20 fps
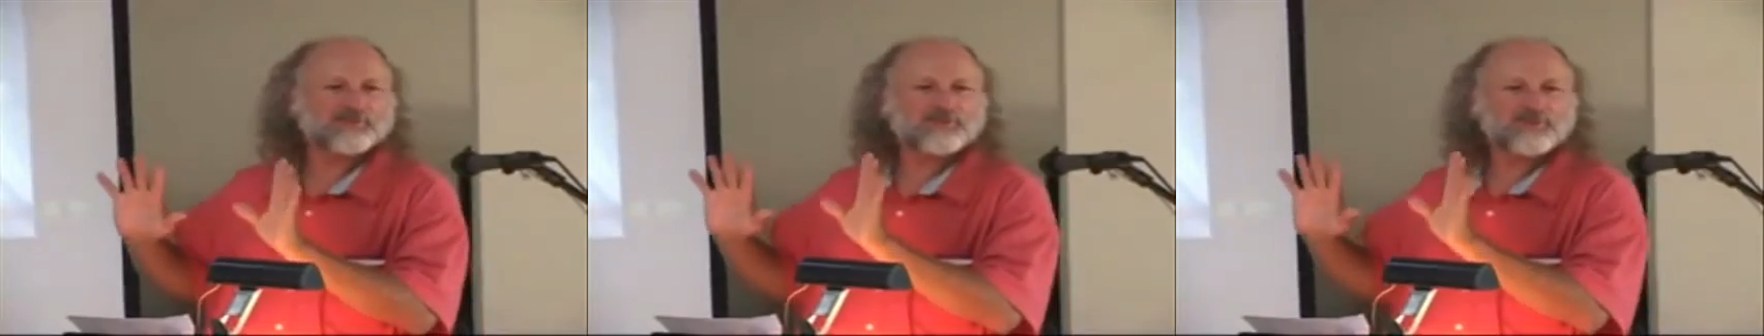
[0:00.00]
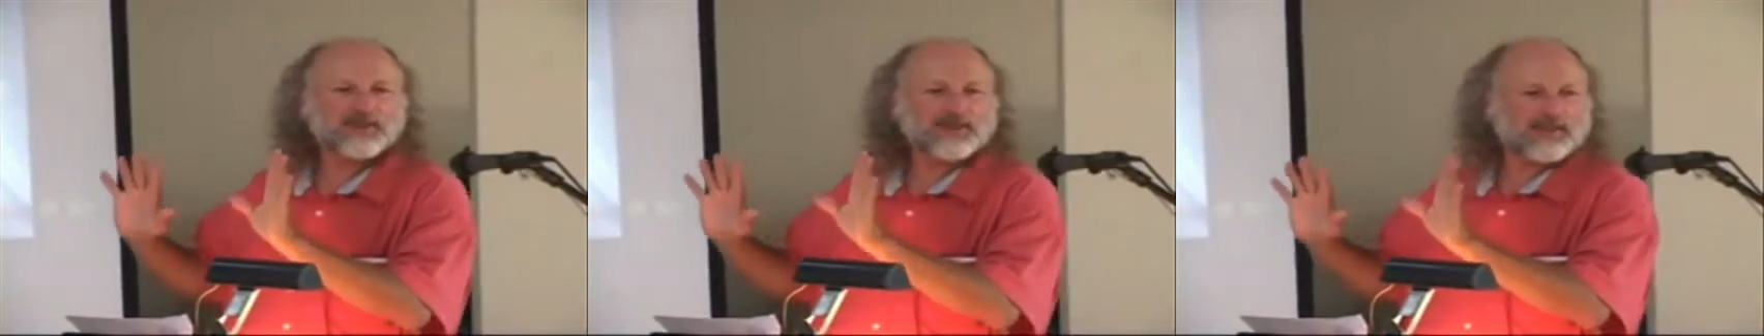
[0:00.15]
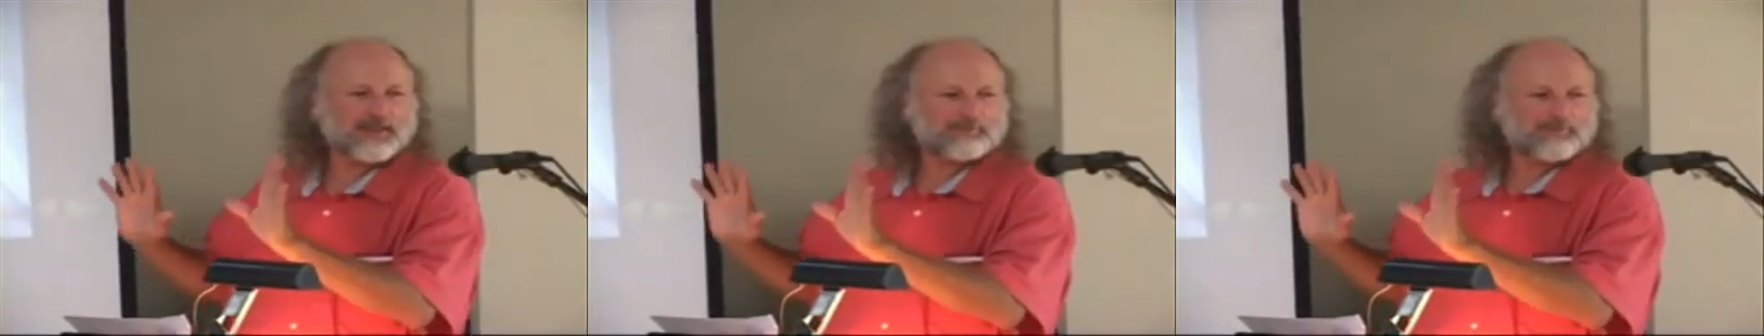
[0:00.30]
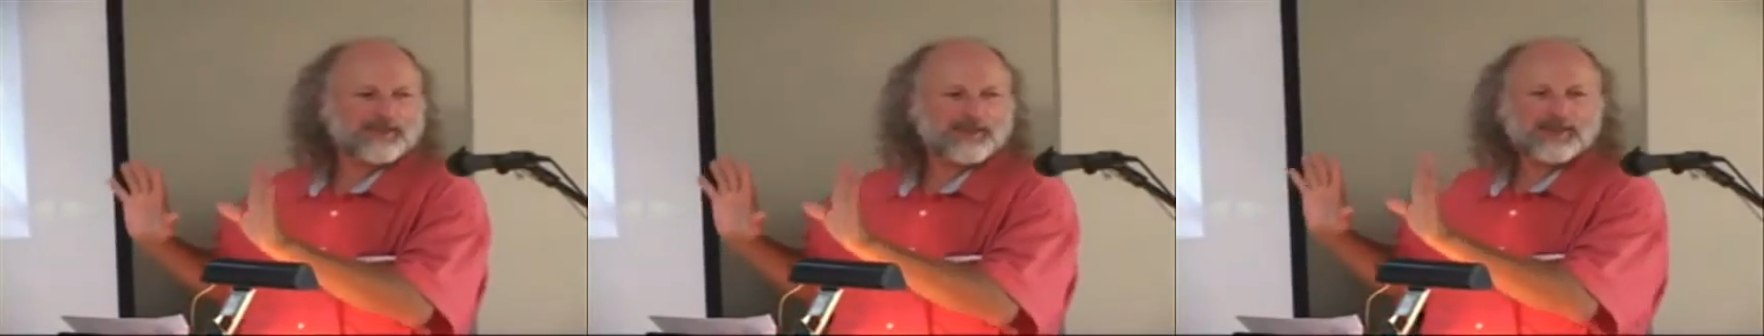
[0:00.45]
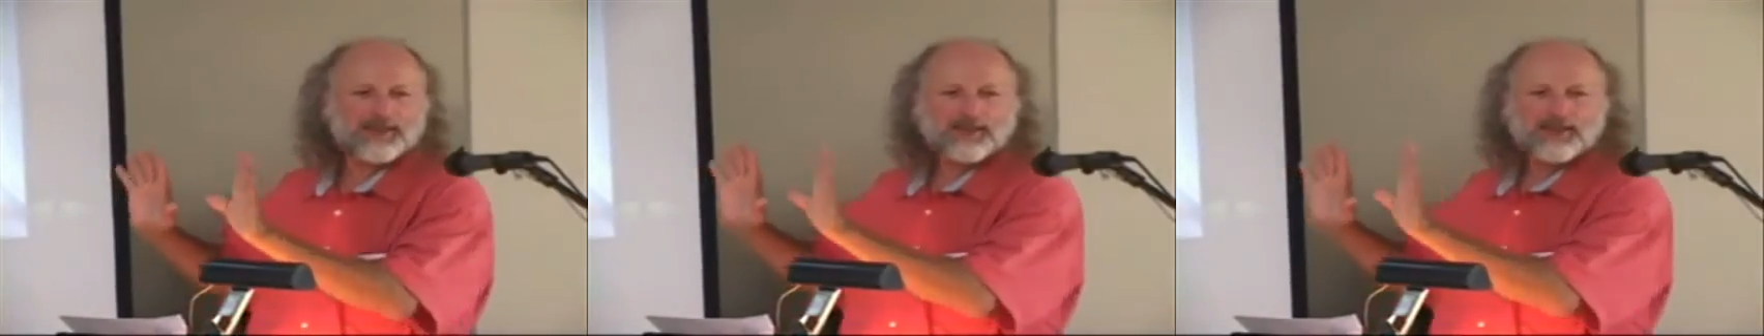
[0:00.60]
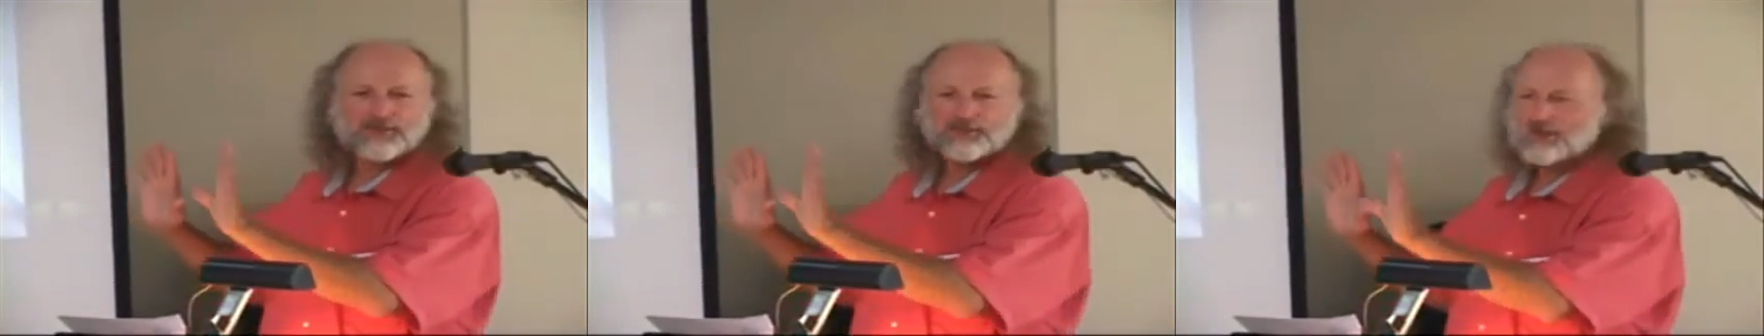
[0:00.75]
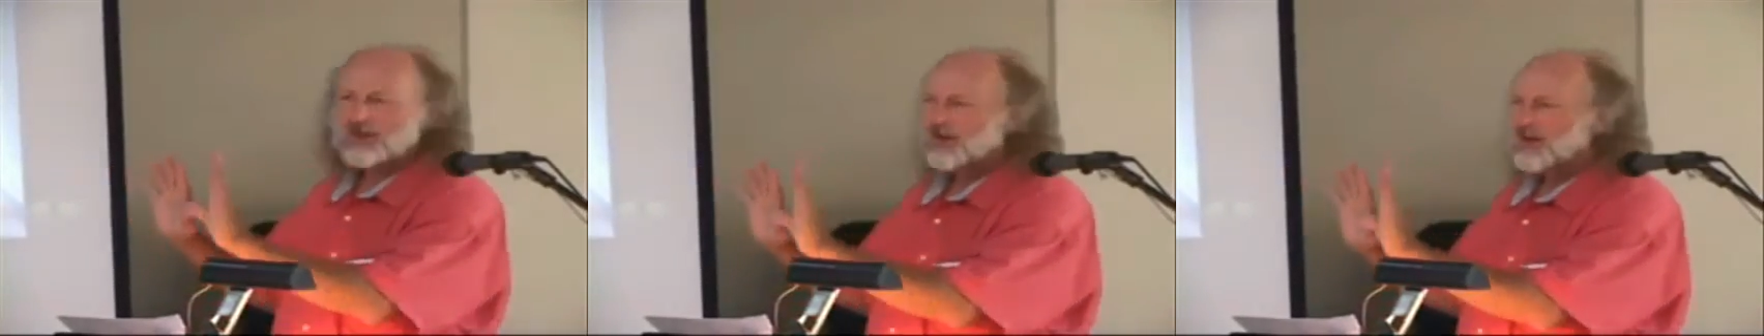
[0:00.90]
or framed
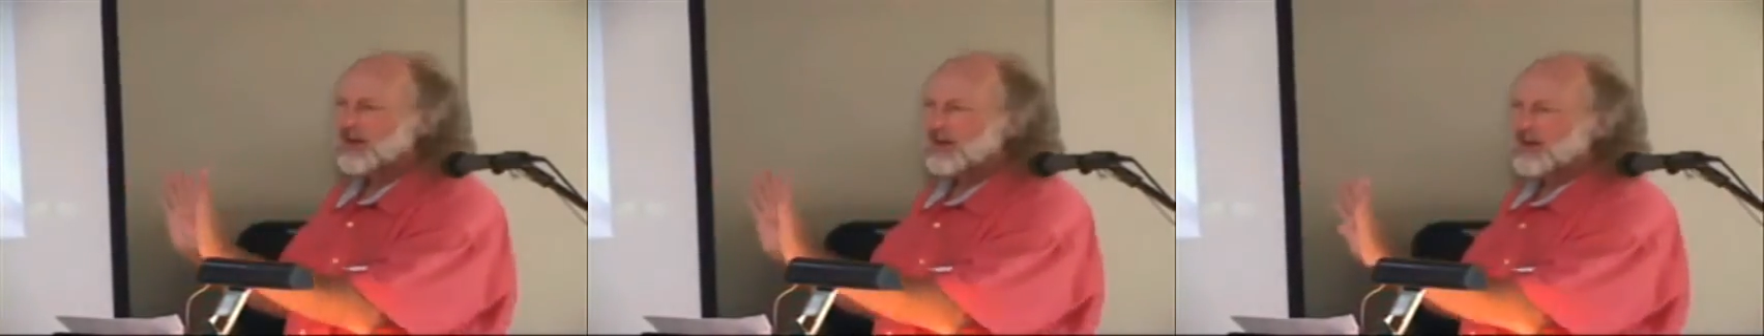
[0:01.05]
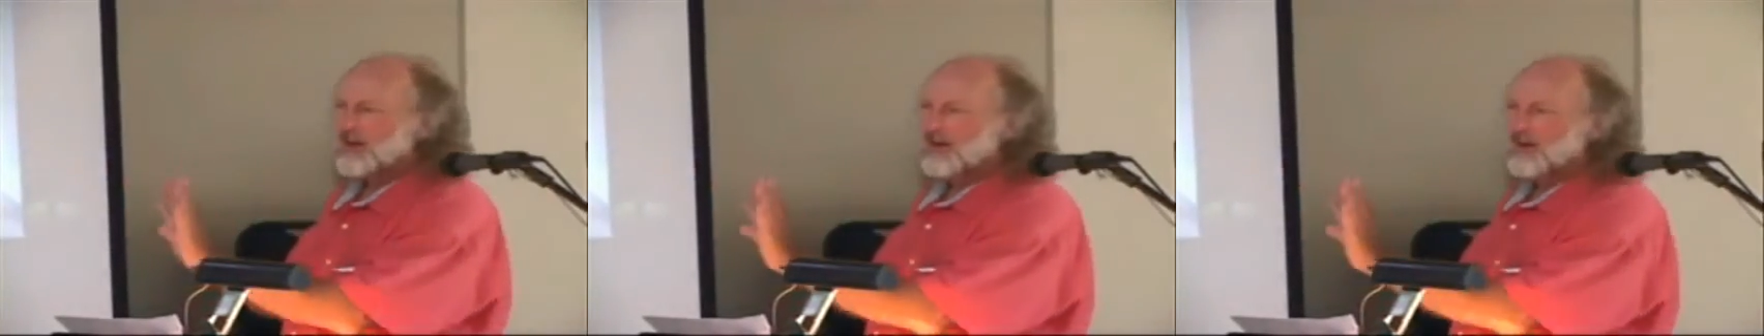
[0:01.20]
as,